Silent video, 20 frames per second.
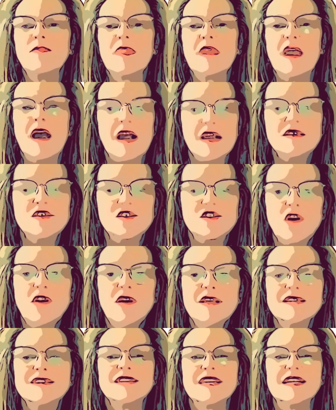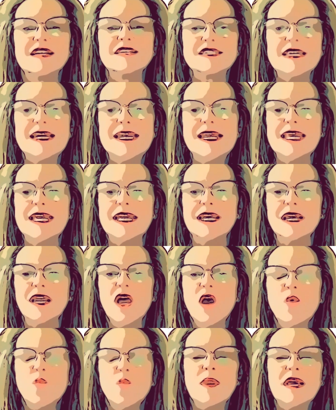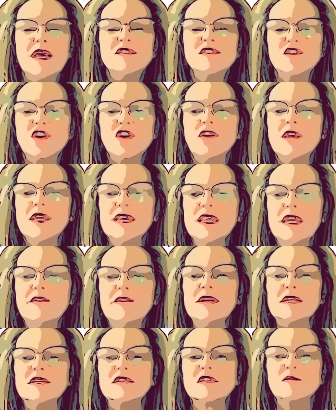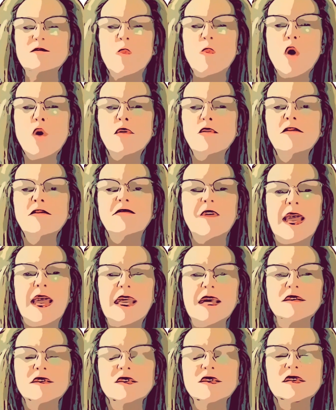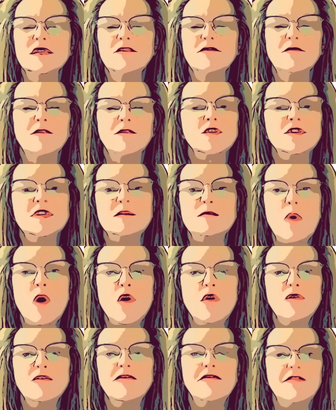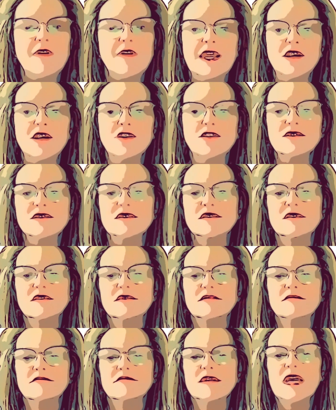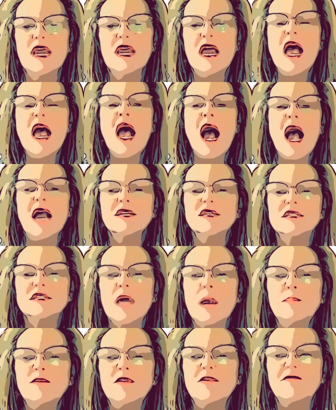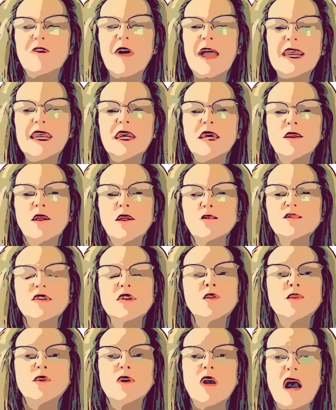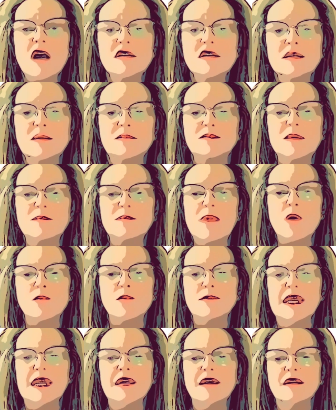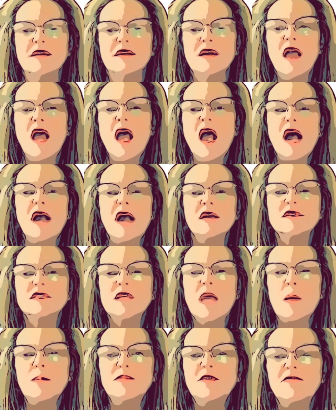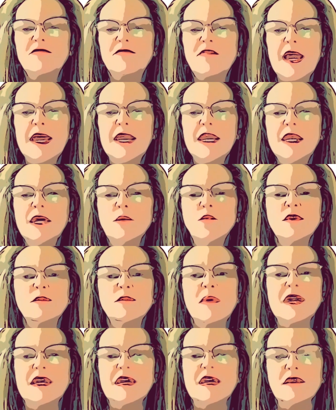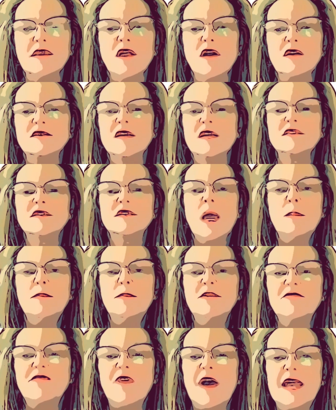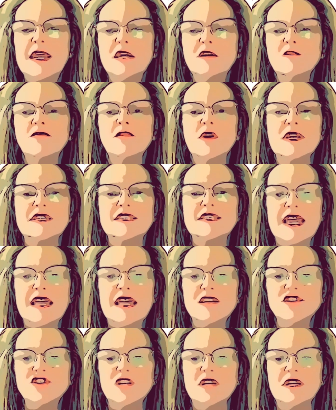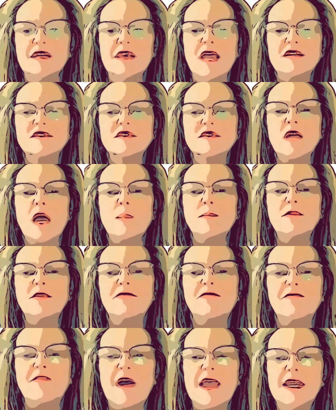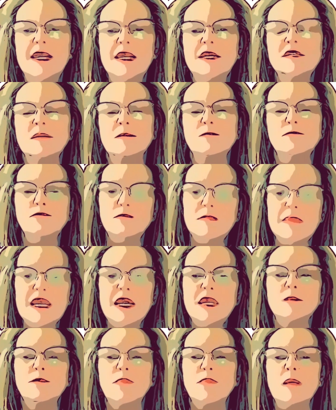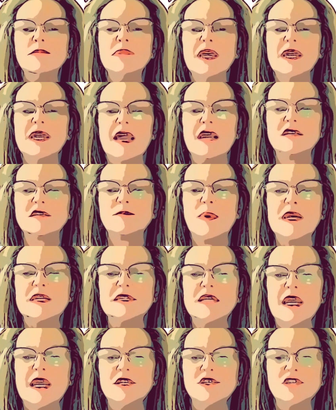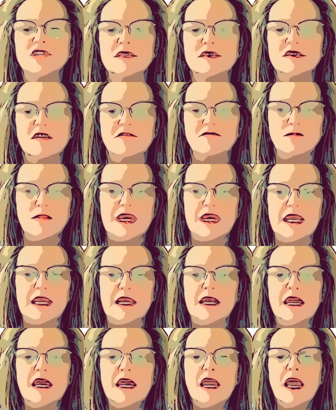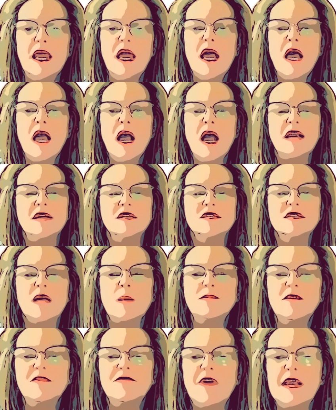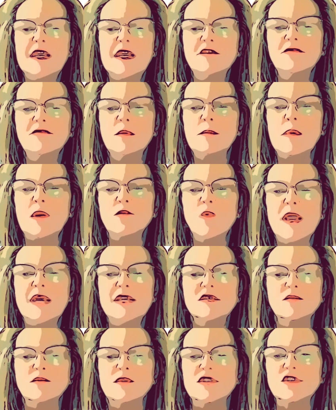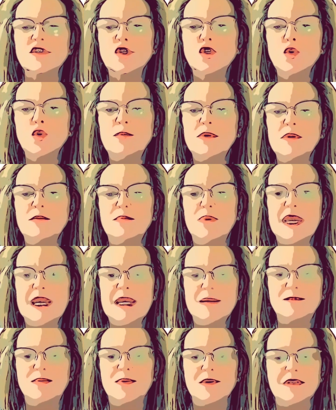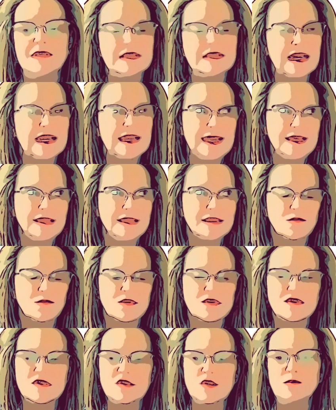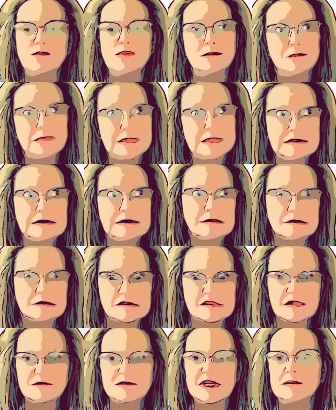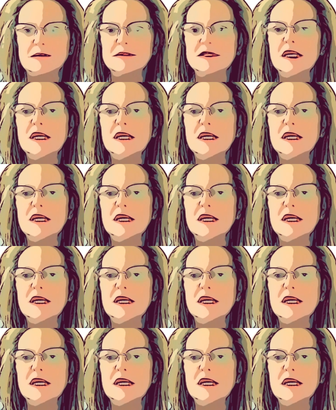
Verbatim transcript: I started succeeding when I started leaving small fights for small fighters. I stopped fighting those who gossiped about me. I stopped fighting with my in-laws. I stopped fighting for attention. I stopped fighting to meet public expectations of me. I stopped fighting for my rights with stupid people. I hate the word stupid, but you know, sometimes.